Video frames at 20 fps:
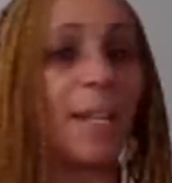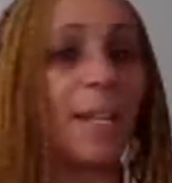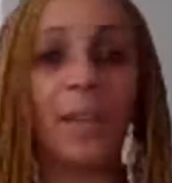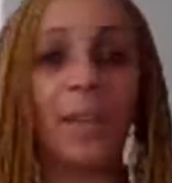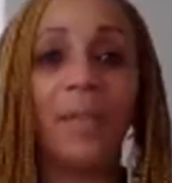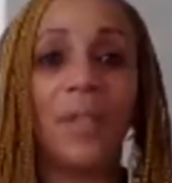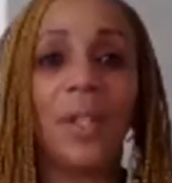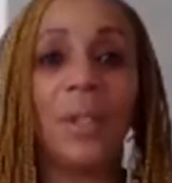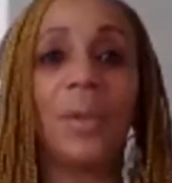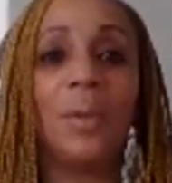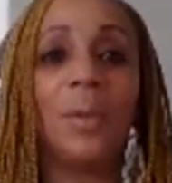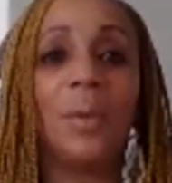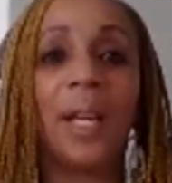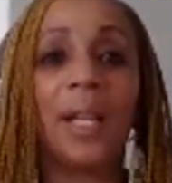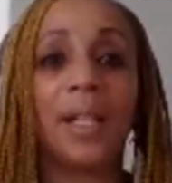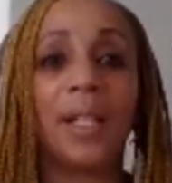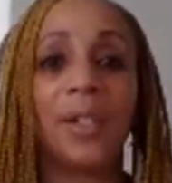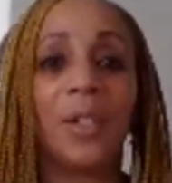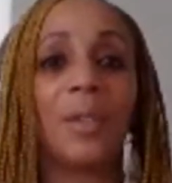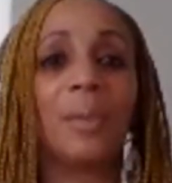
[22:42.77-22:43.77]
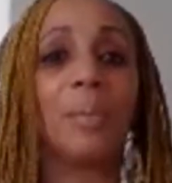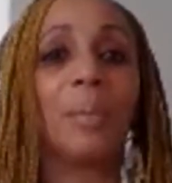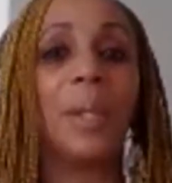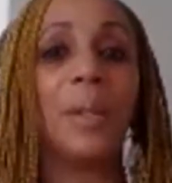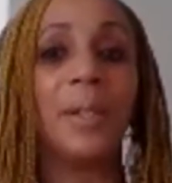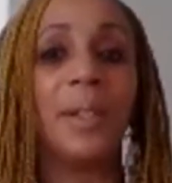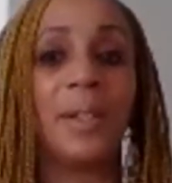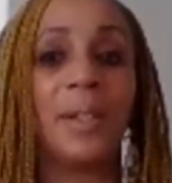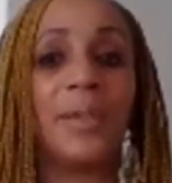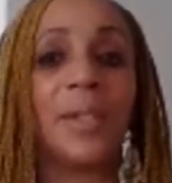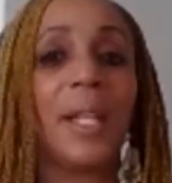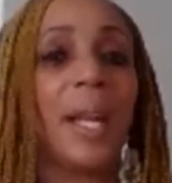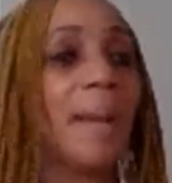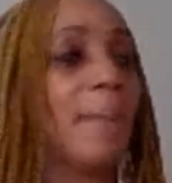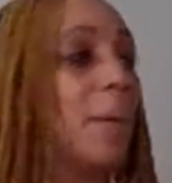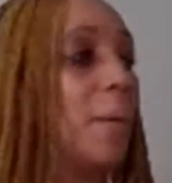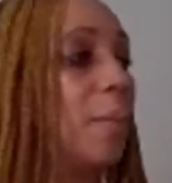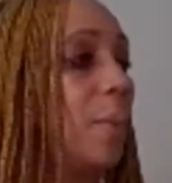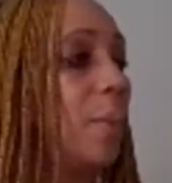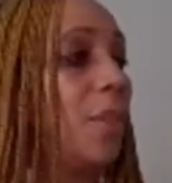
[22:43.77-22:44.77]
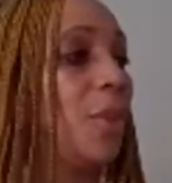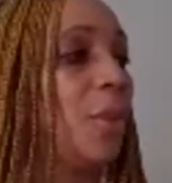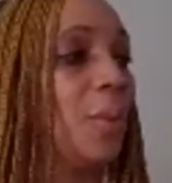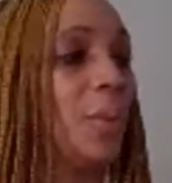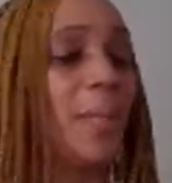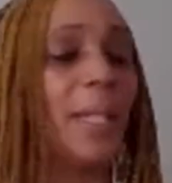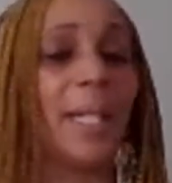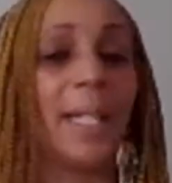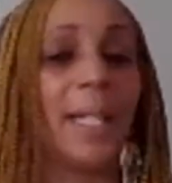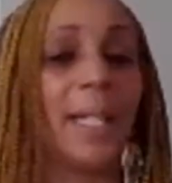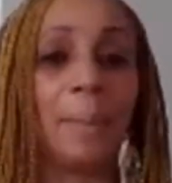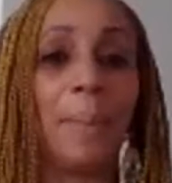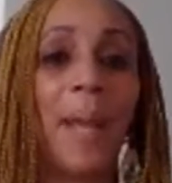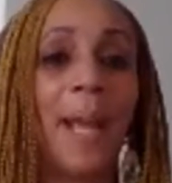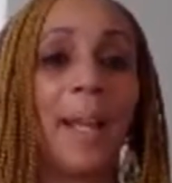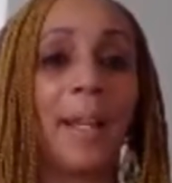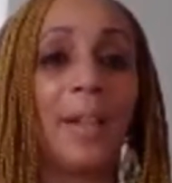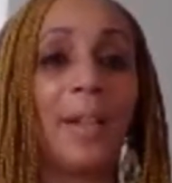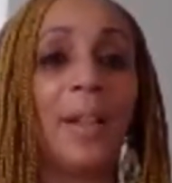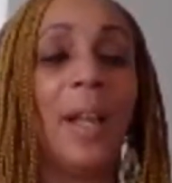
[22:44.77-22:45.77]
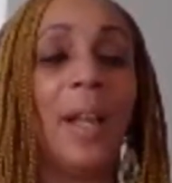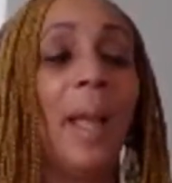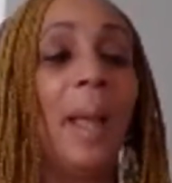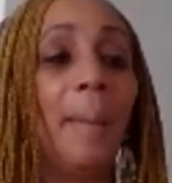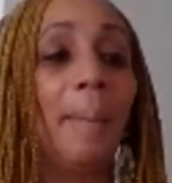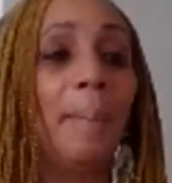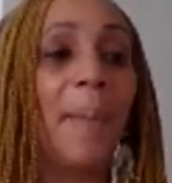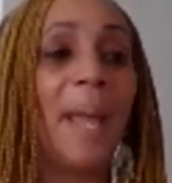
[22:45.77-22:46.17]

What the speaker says: They've given you a certain period of time at which you will expire